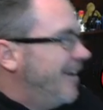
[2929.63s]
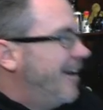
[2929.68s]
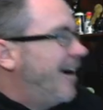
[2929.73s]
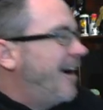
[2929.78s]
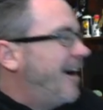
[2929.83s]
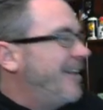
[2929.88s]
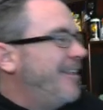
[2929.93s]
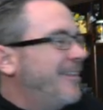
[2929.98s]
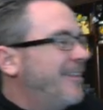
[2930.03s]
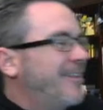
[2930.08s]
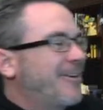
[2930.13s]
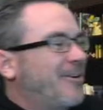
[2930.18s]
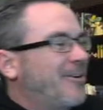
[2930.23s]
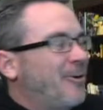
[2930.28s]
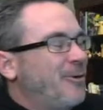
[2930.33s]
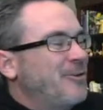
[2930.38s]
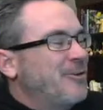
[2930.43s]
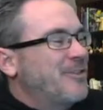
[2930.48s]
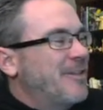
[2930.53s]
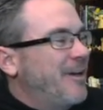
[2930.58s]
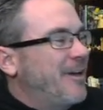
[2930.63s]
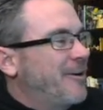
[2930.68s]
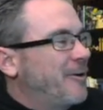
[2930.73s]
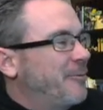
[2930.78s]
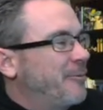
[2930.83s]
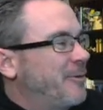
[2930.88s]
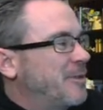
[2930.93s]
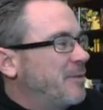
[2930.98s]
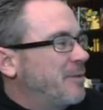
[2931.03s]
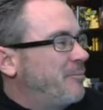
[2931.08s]
I think the gold standard
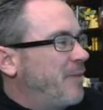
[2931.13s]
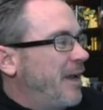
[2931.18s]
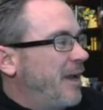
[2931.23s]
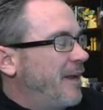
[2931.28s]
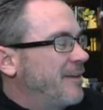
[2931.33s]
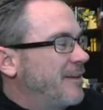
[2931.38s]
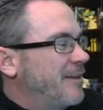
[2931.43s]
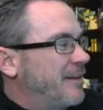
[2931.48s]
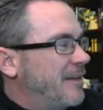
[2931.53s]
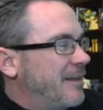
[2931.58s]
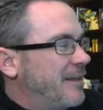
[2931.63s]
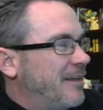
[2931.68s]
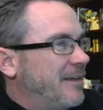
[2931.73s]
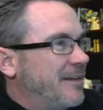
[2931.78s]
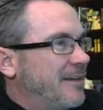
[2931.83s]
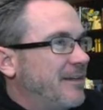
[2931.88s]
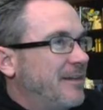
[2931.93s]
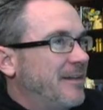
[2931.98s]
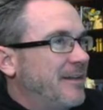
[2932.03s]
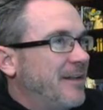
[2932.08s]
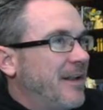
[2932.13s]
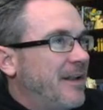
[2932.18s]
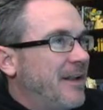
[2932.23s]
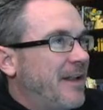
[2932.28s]
was abandoned in, in